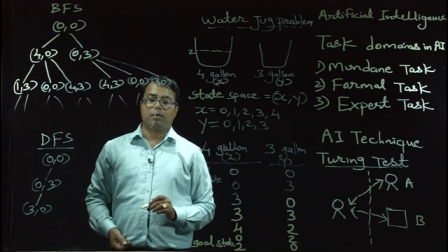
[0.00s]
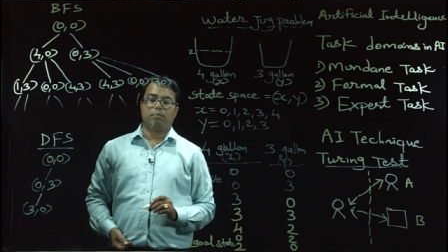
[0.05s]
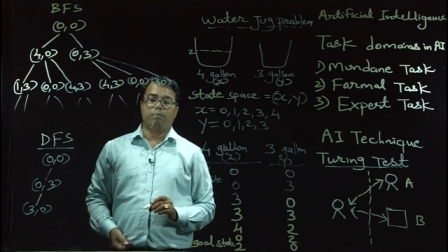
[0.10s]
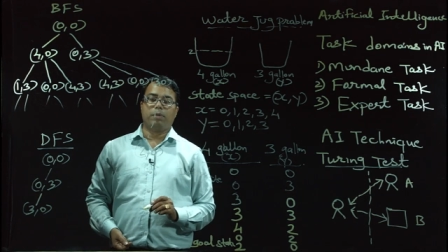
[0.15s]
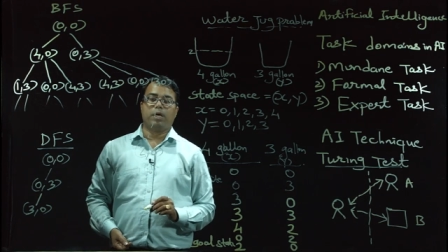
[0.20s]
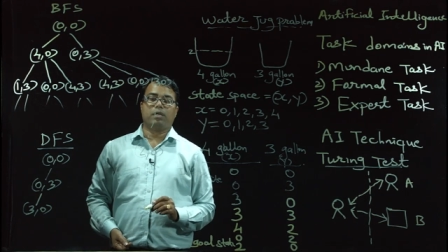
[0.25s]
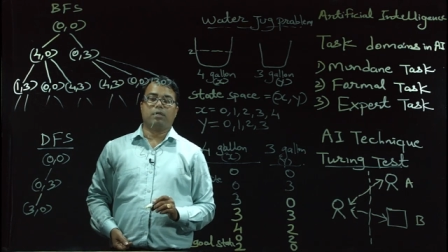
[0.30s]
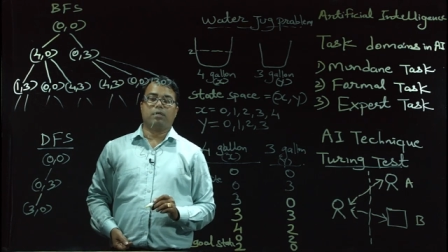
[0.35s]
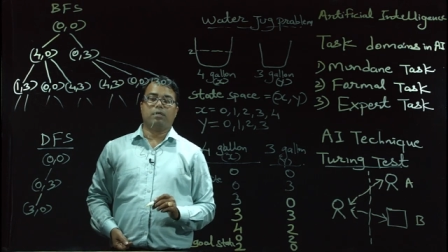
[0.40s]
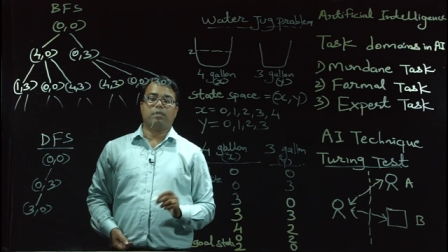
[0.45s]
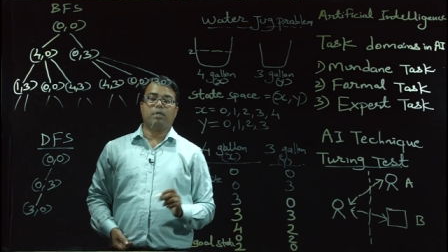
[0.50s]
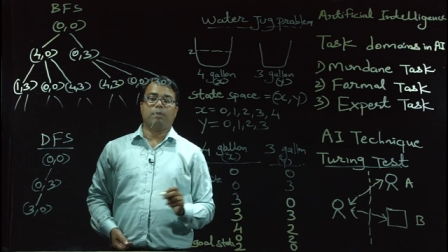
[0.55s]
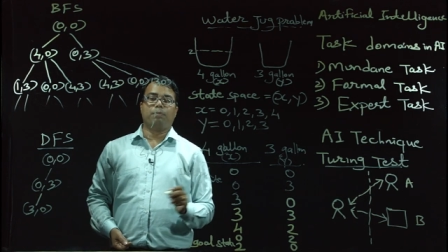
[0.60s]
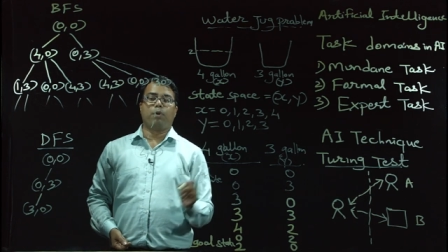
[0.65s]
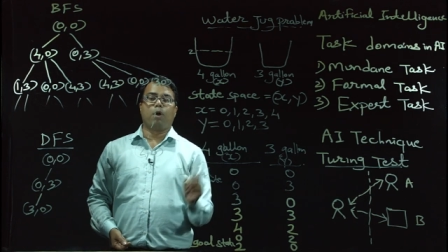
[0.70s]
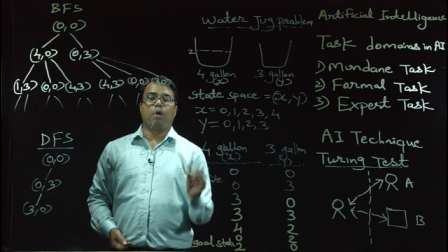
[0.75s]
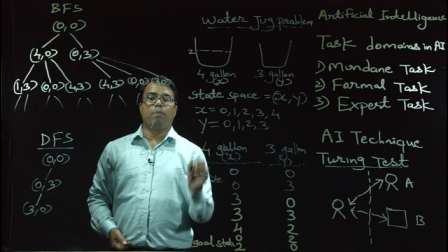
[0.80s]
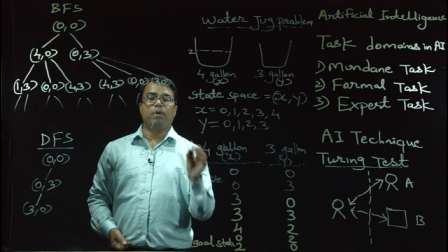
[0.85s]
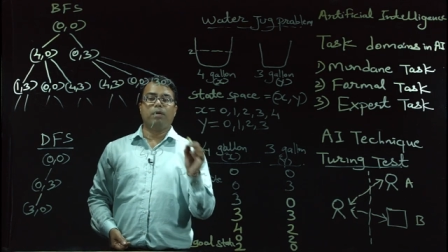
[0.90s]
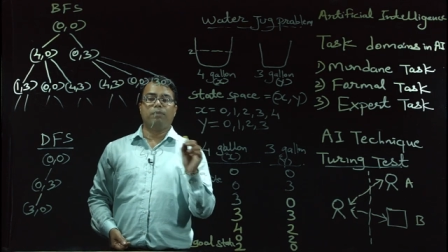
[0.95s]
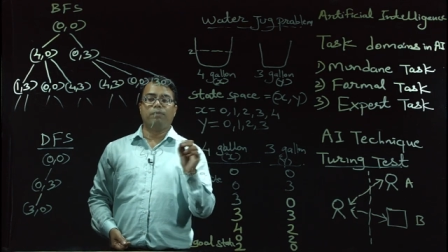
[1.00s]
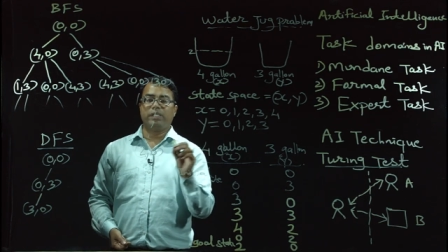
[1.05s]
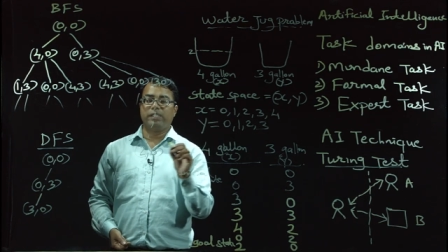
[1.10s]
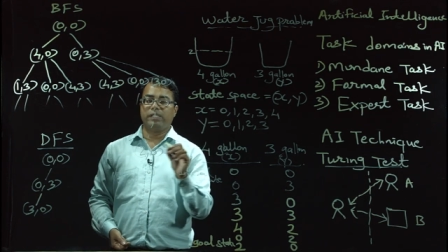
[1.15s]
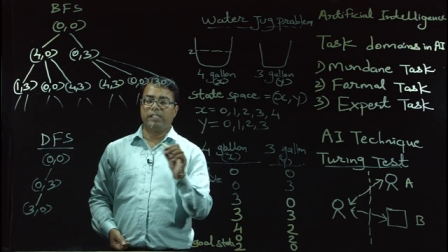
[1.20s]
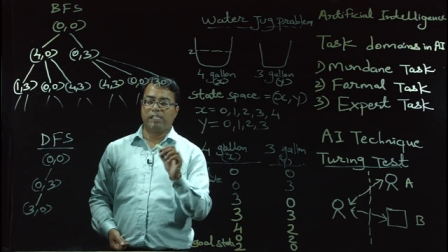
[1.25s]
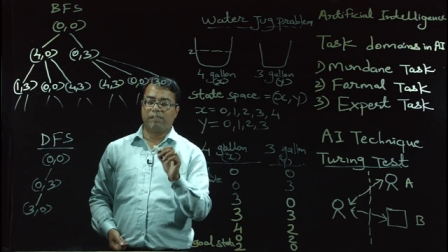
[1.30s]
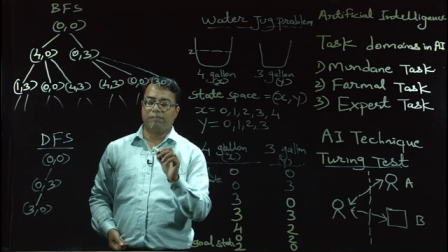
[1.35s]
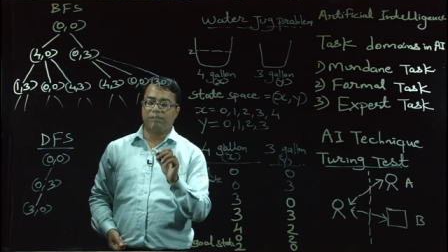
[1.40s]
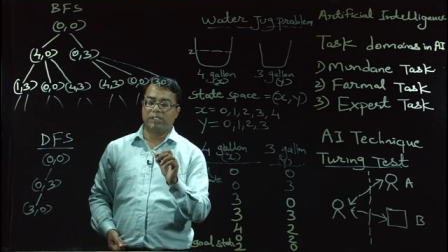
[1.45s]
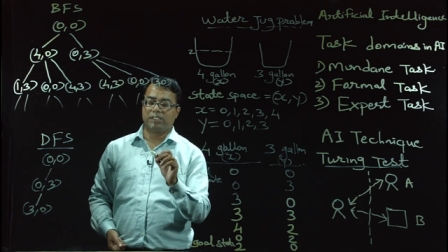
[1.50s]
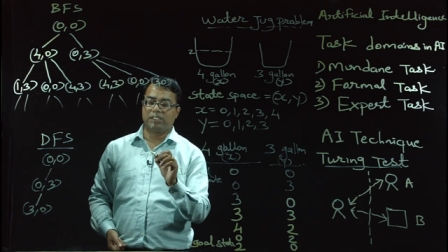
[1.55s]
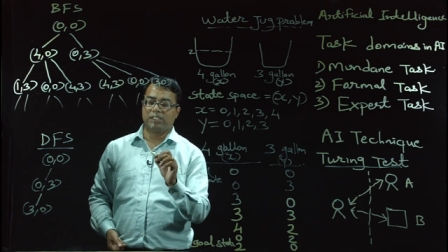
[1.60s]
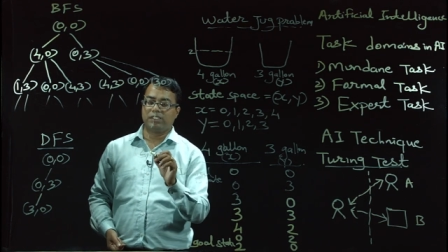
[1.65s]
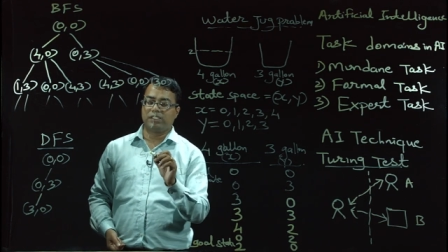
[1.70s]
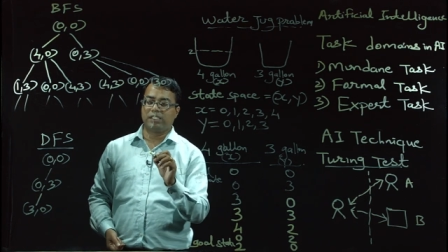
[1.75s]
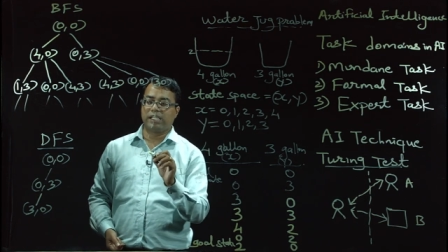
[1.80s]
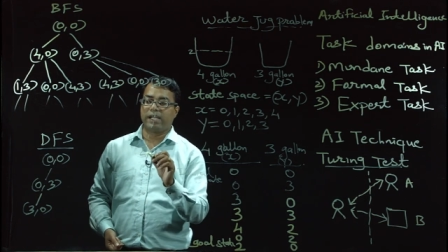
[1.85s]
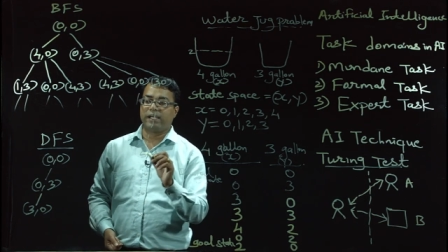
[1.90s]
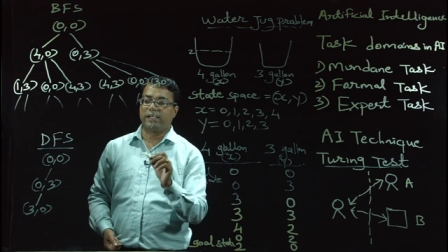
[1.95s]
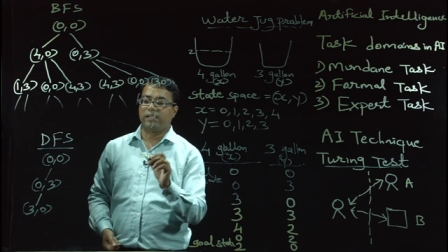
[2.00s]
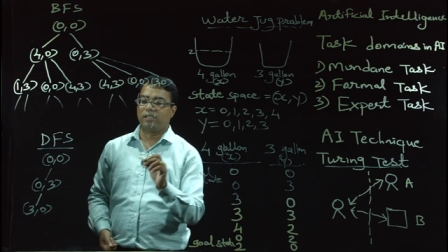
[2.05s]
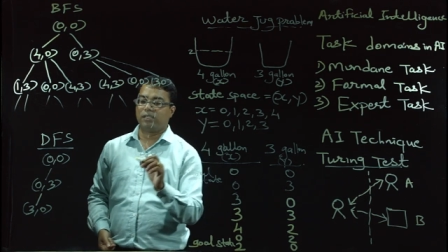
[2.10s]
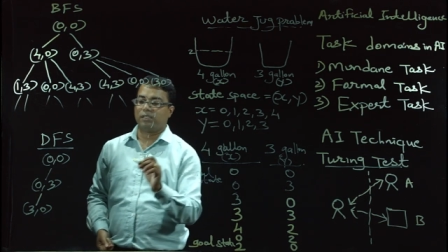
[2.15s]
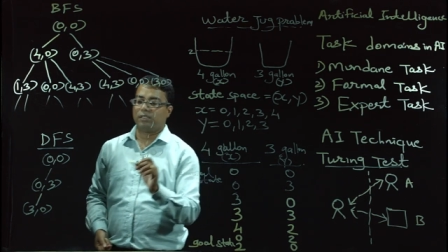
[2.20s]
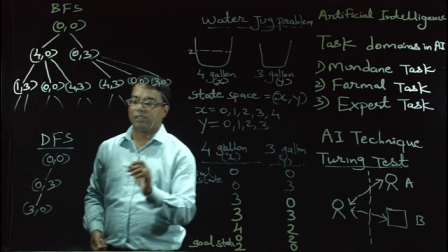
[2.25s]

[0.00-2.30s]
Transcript: But the problem with DFS is that